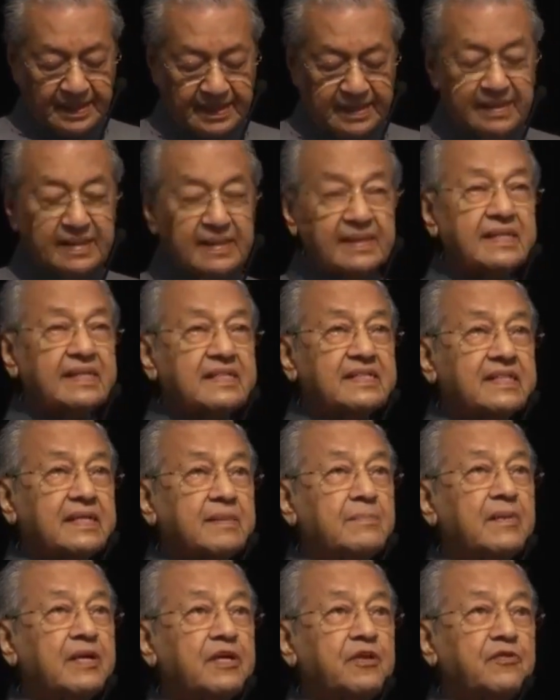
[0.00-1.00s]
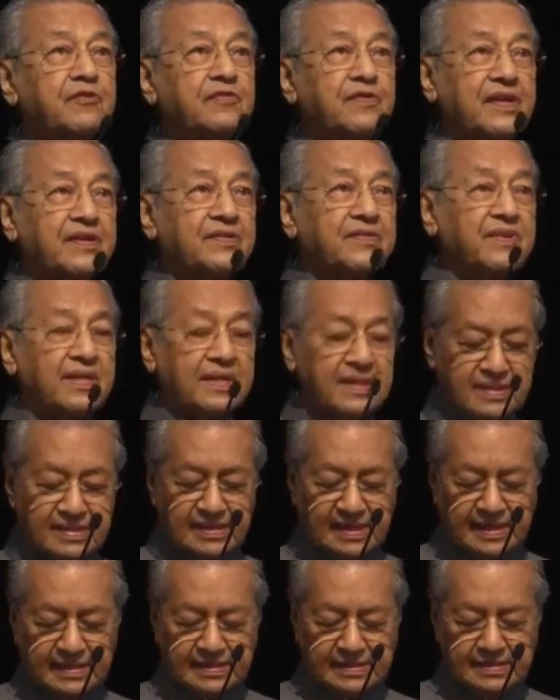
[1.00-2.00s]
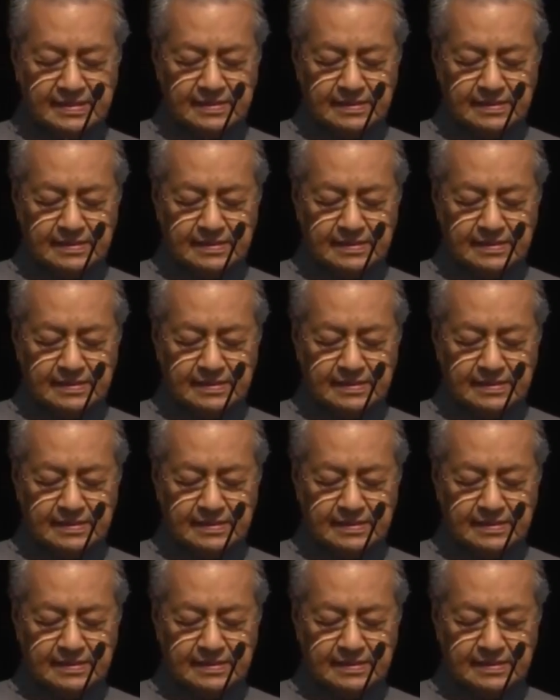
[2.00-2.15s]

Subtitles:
it is the manufacturing sector